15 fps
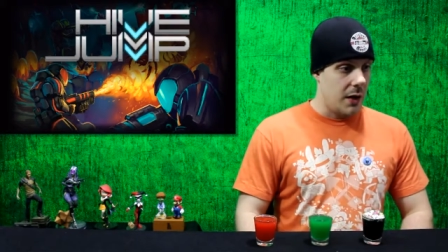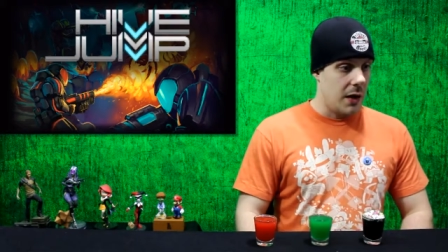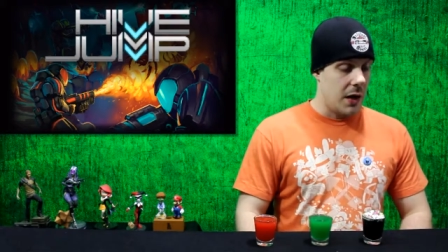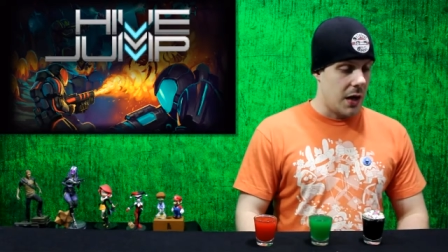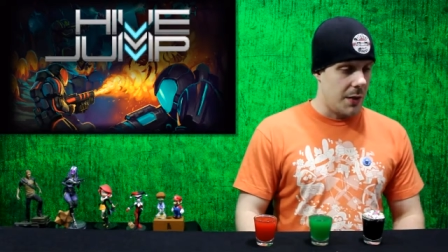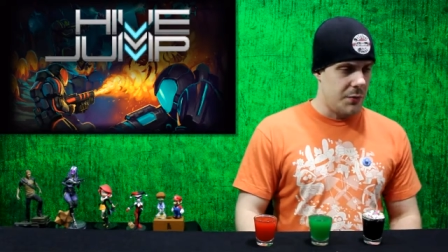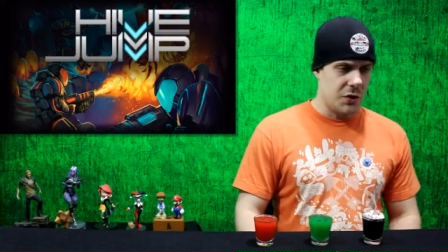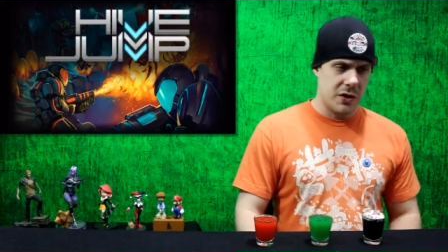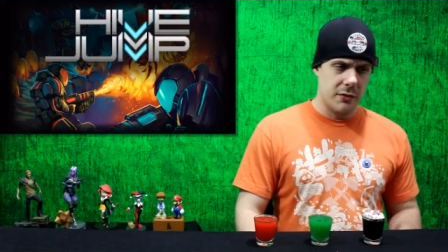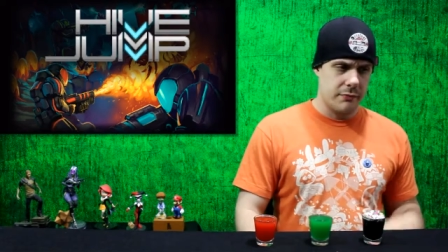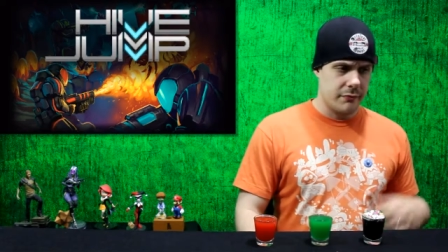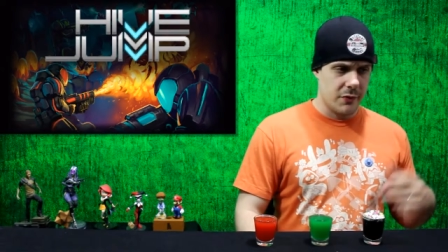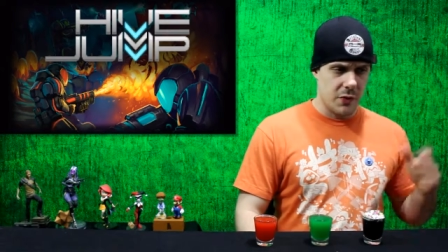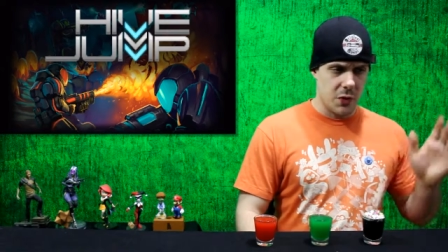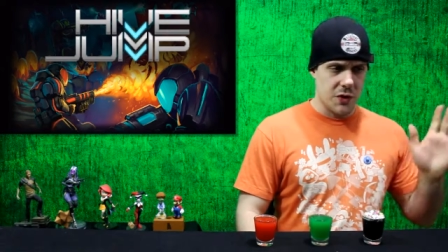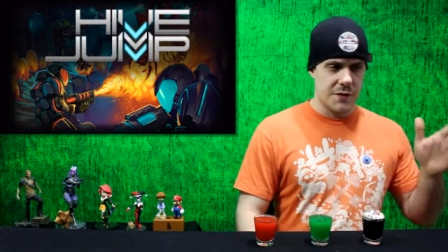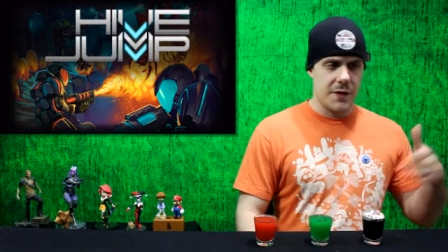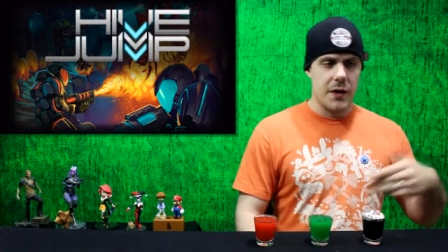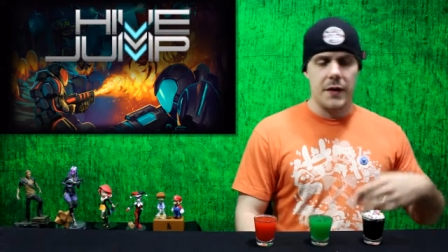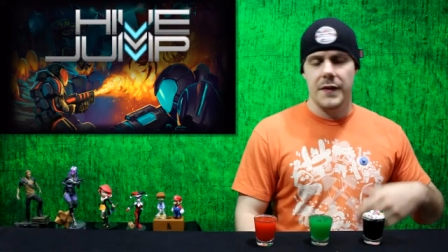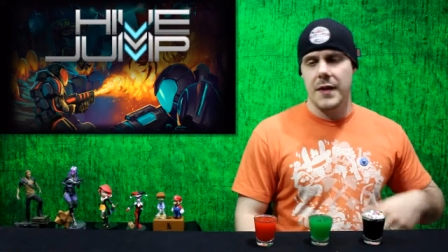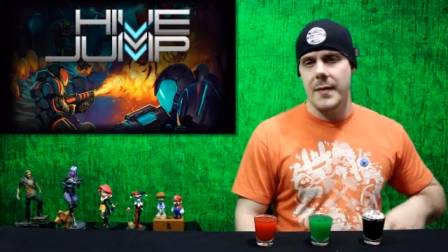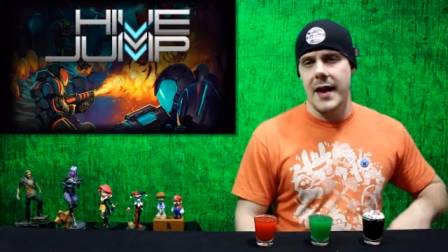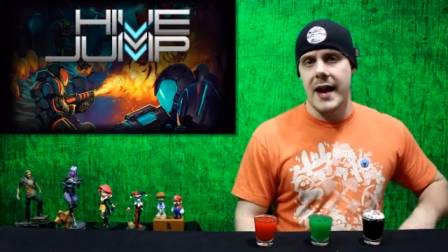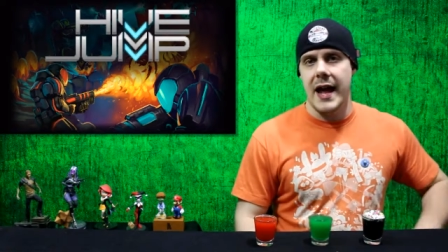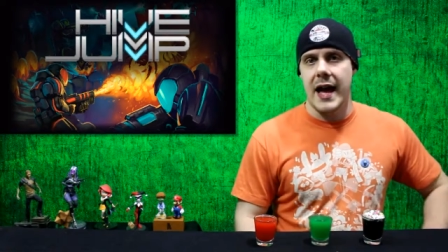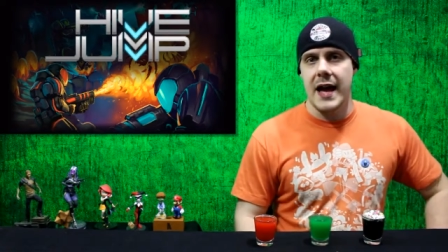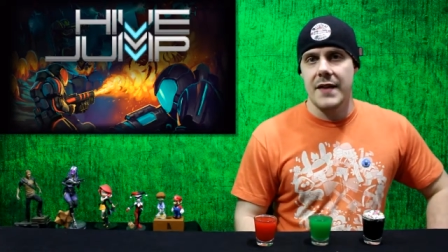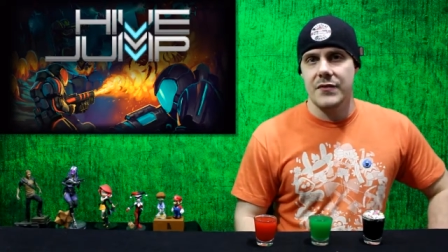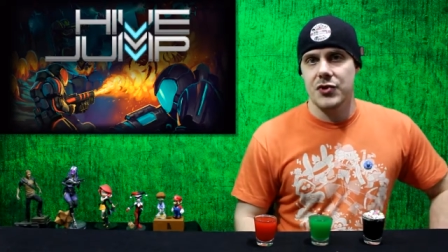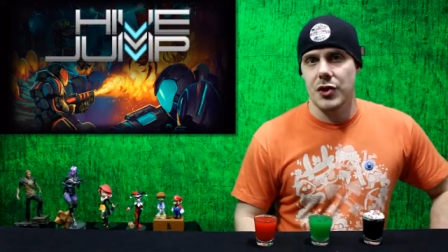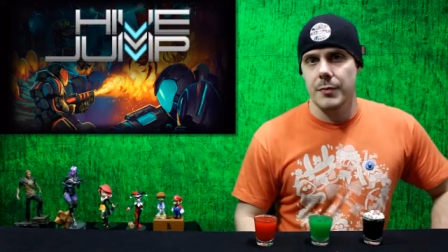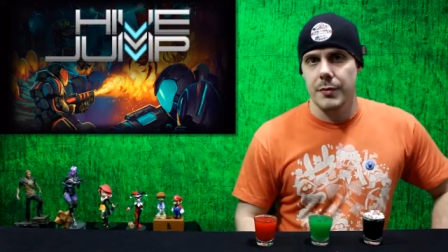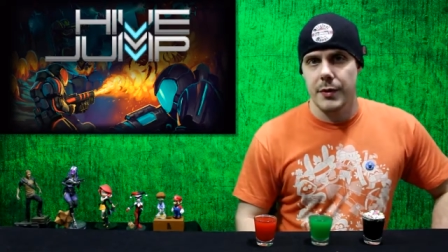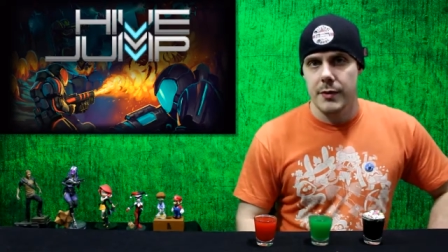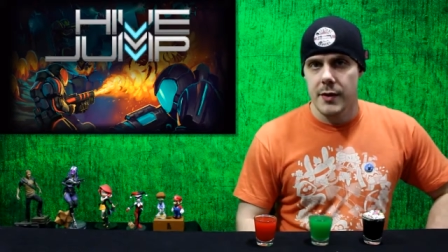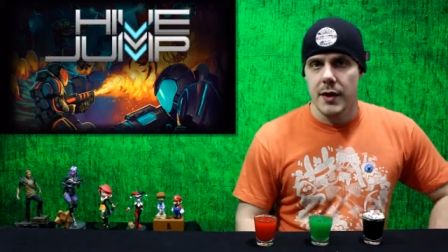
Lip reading: You can, of course, follow them at Hive Jump.